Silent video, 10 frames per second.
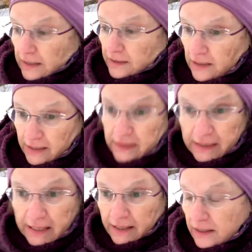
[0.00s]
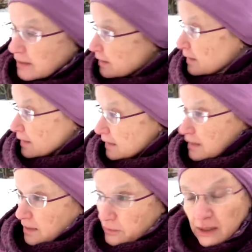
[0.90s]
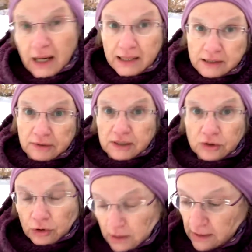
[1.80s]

then it will kind of ignore